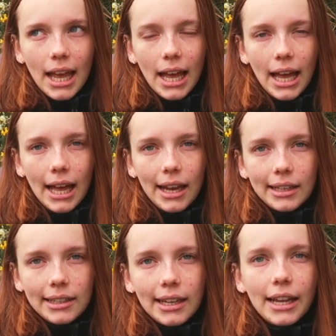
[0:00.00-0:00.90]

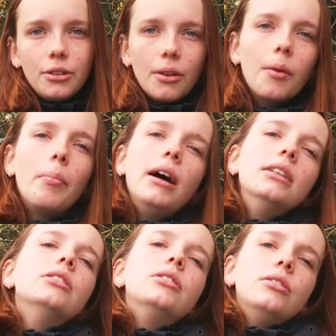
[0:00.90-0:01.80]
and I took the
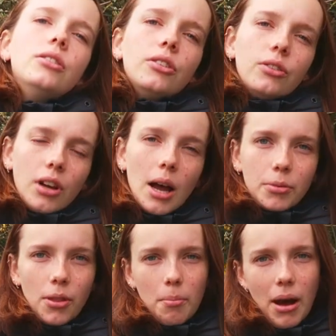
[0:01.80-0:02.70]
bus
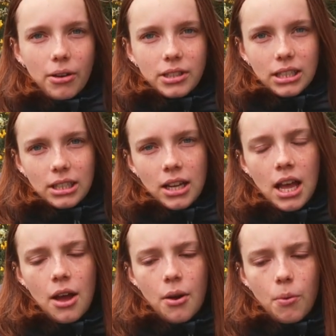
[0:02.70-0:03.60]
up to the mountain.
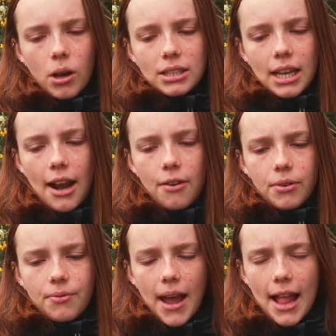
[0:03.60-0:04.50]
It was kind
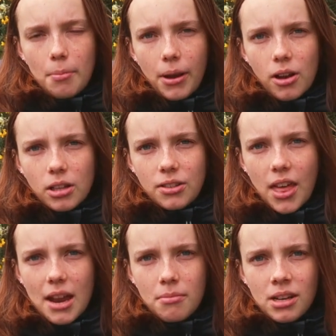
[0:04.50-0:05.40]
of a fail because
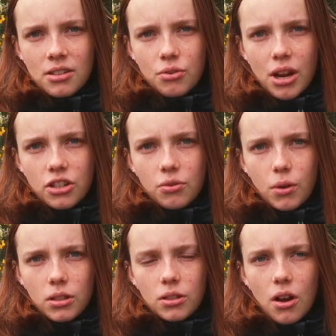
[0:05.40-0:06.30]
the
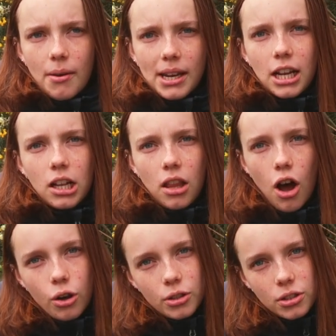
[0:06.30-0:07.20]
administration was already
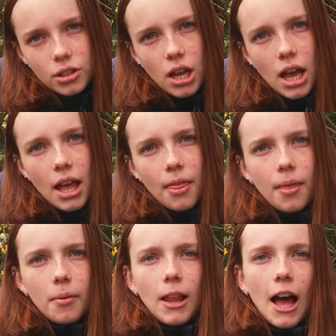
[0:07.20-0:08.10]
closed.
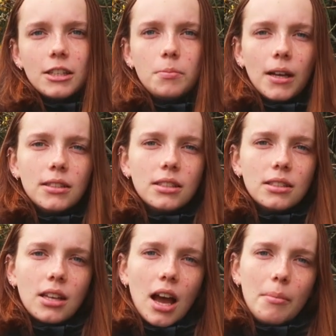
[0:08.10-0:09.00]
The last bus
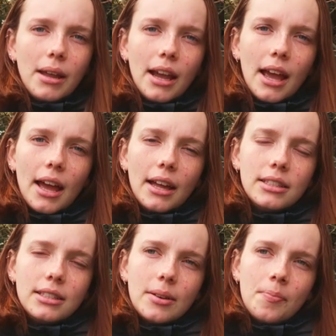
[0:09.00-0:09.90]
is coming
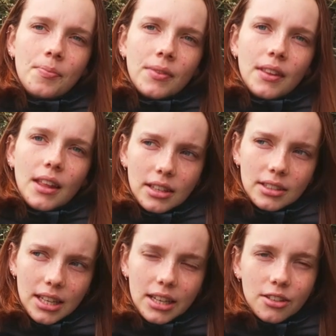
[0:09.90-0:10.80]
at
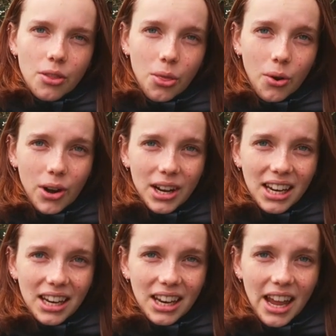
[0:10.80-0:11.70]

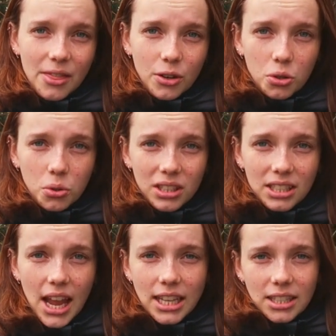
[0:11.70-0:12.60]
6:30 and the tour
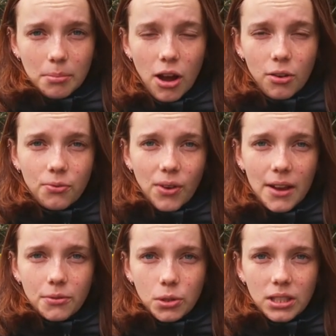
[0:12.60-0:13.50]
takes about
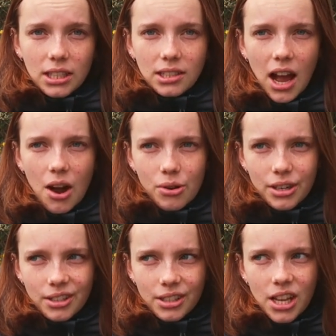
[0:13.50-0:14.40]
5 to 6
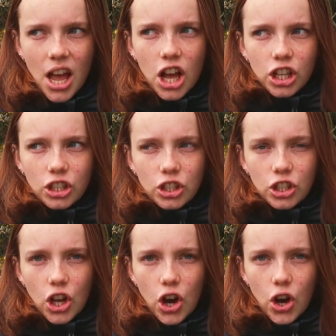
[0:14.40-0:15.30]
hours,
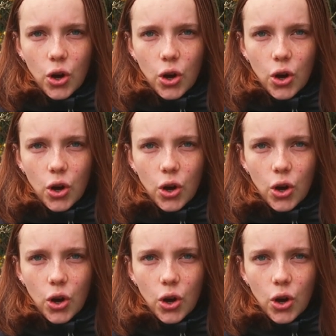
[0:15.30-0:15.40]
so